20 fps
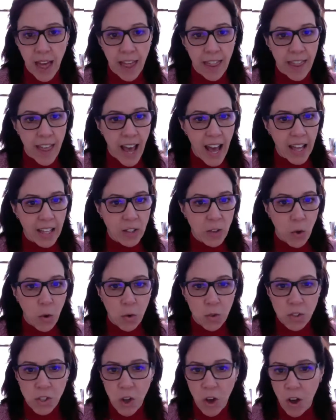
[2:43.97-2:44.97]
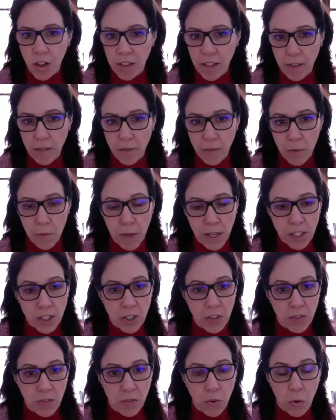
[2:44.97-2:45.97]
That holds all the
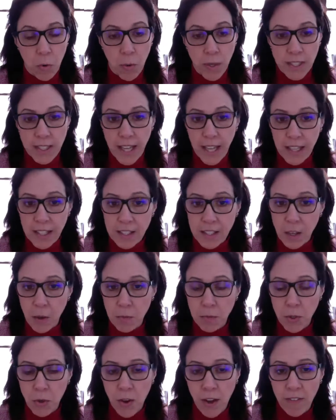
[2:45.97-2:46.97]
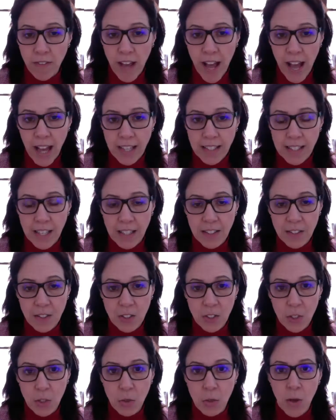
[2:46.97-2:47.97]
information for what telescopes you have access
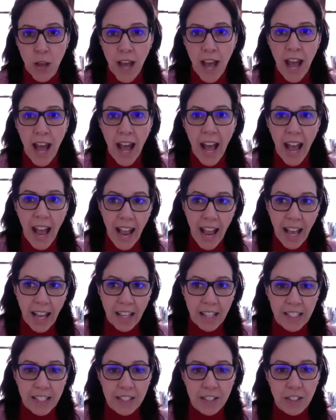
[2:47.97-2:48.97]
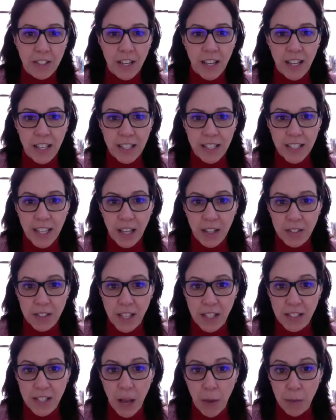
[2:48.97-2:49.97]
to, and it tells
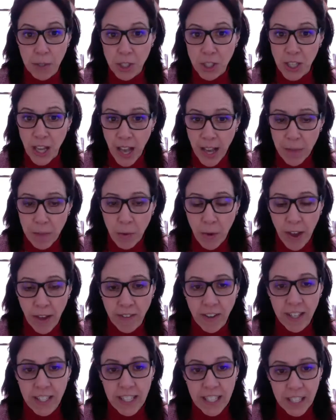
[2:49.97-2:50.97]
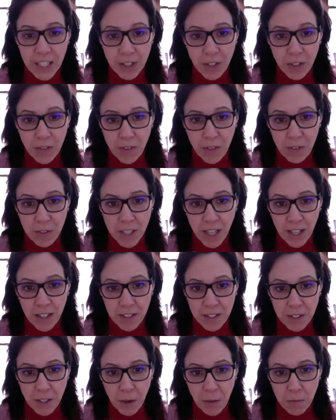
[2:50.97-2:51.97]
us how much time you have on each of those
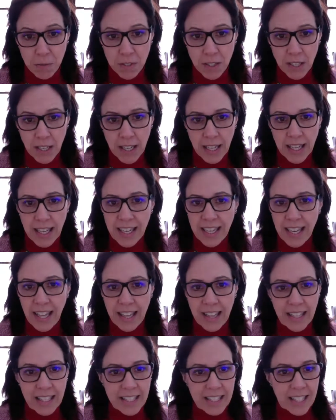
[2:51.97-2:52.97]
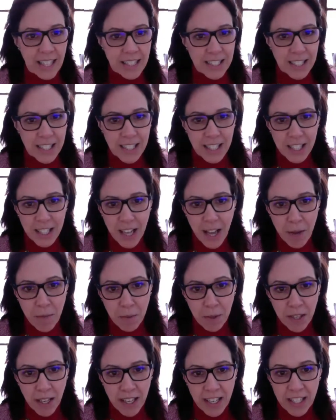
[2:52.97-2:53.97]
telescopes. Now this gets a little
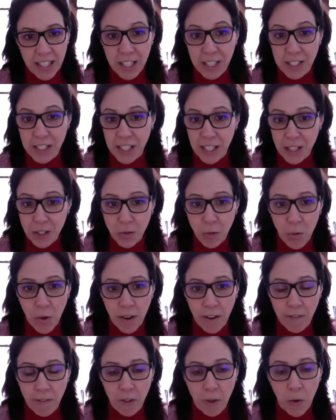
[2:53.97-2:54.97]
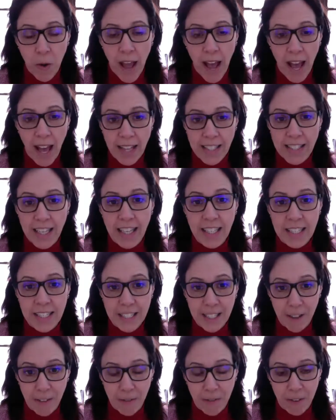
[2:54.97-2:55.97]
complicated because each one of you has a
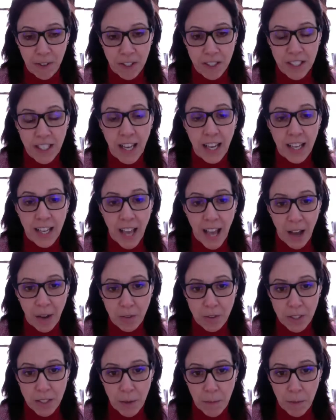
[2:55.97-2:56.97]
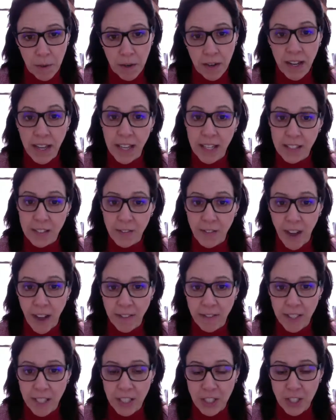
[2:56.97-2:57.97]
different account number. It's 5
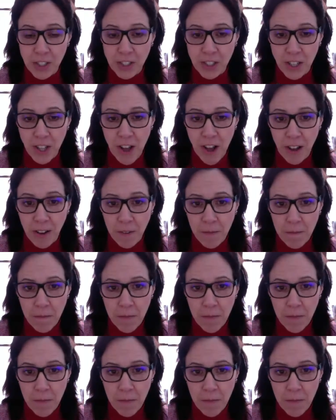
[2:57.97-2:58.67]
digits long.